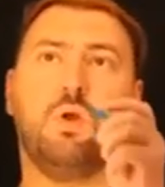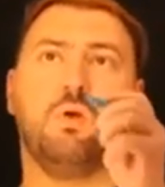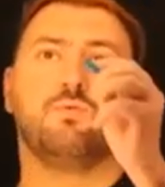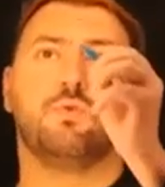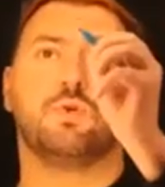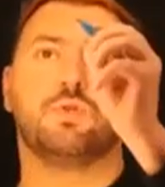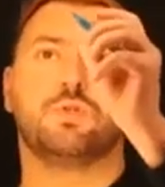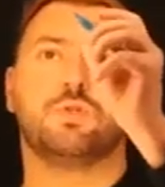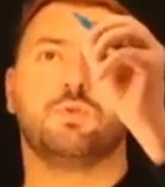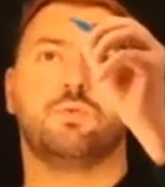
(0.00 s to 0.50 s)

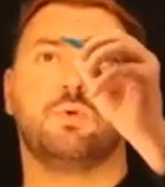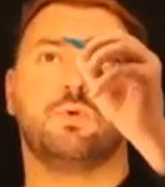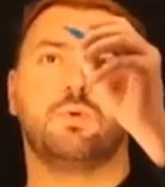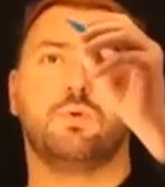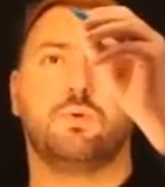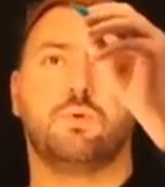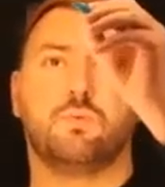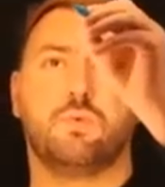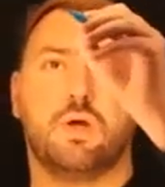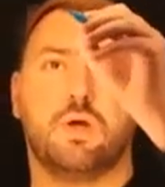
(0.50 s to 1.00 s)
First of
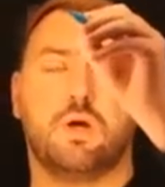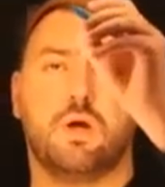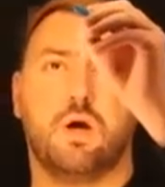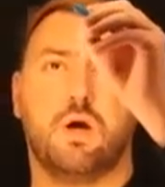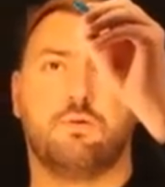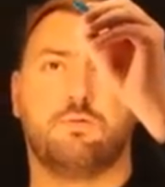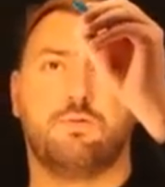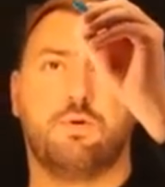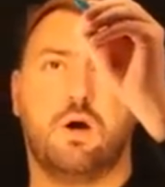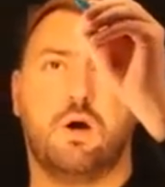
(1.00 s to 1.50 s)
all, we
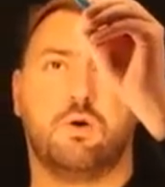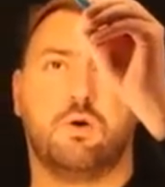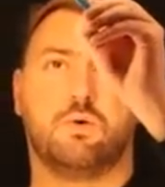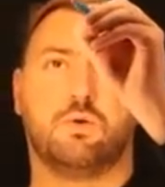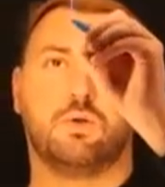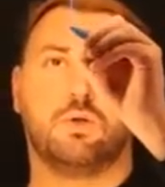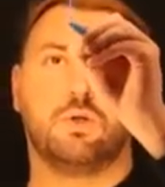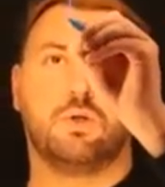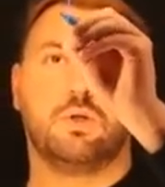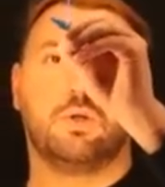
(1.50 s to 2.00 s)
have
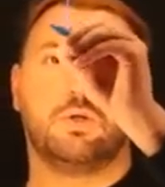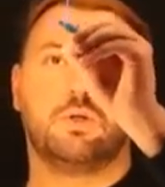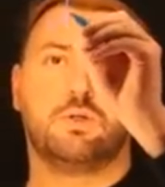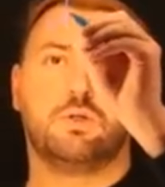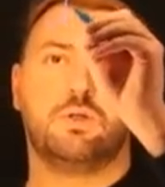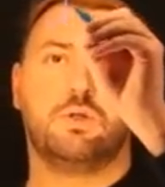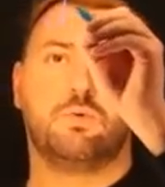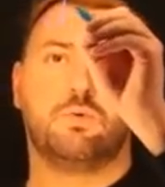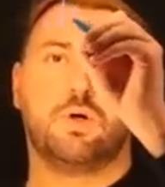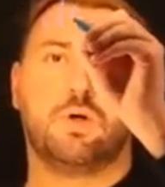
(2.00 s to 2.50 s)
our
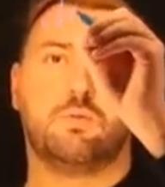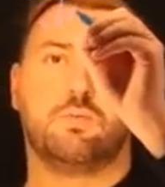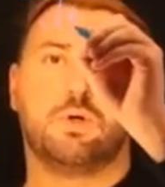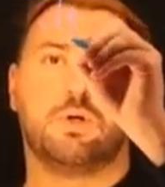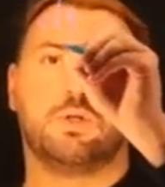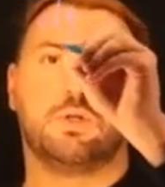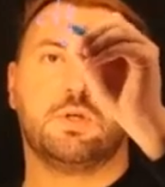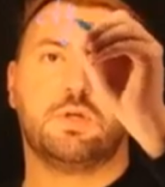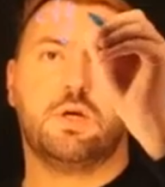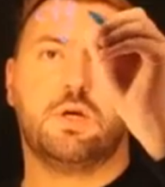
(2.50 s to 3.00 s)
dy
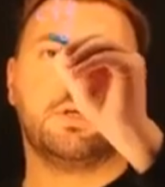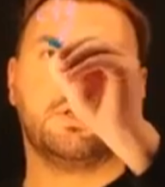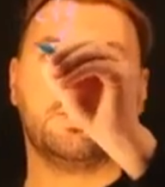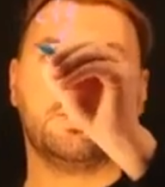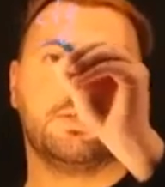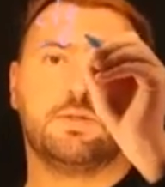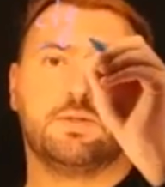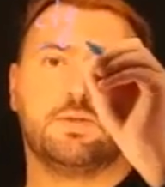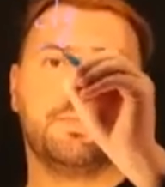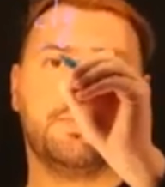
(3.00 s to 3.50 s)
by
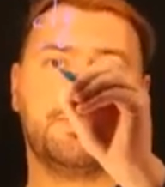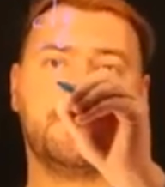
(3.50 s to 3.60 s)
dx,